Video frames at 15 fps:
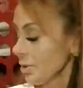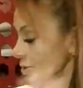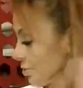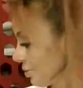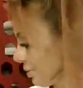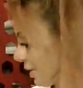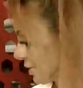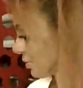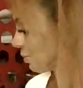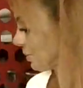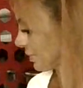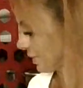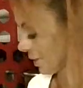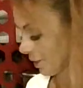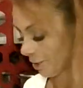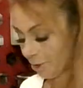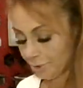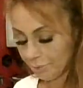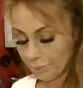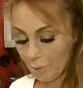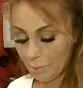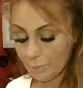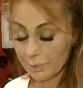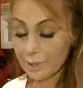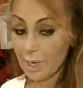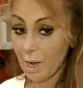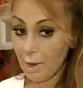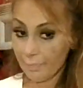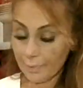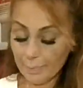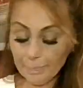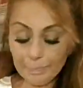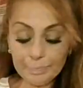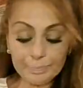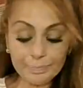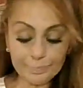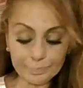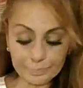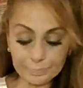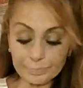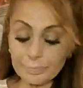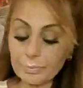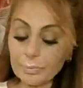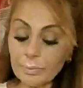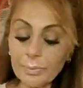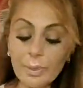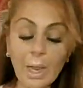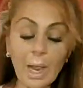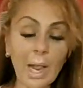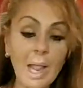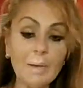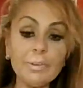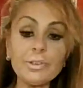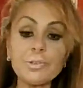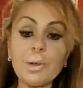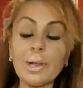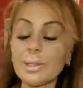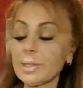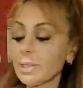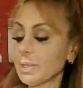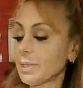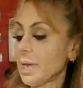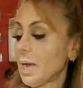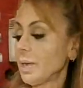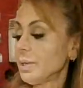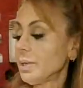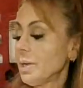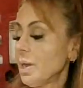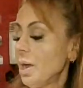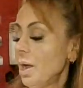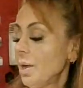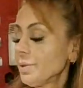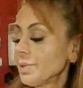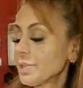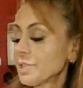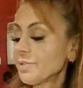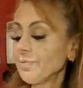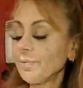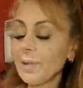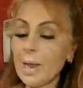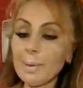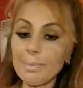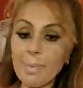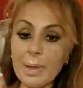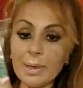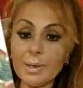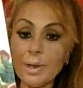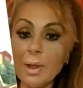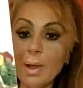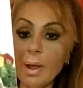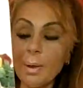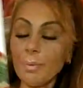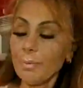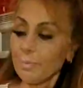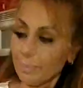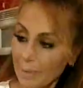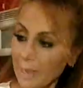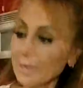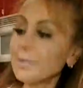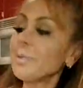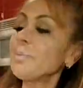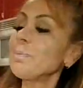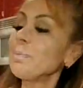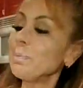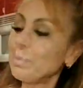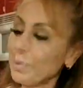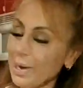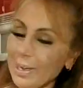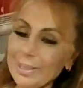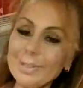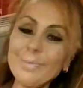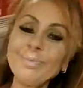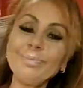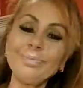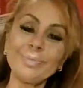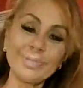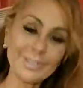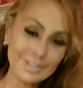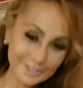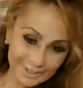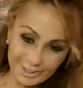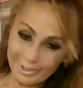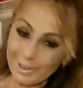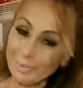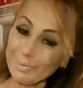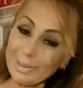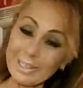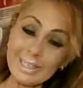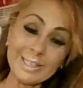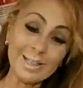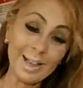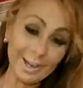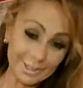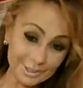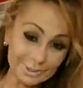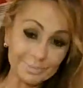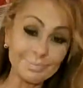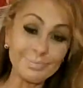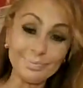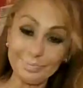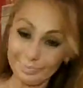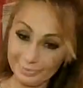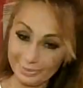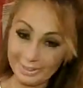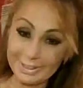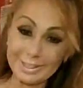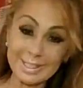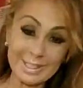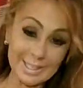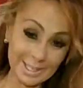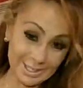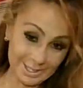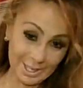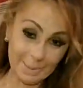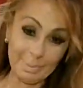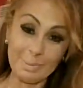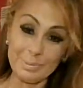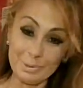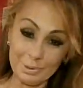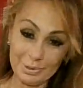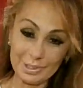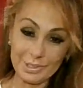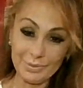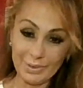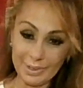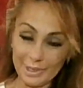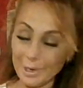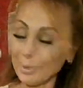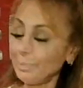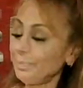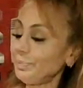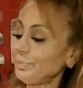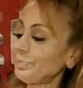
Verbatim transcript: So that's one thing I could throw in the oven. I haven't tried this yet. This is flatbread. Flatbread. Sorry, I'm getting tired. It's the second time I'm doing this video.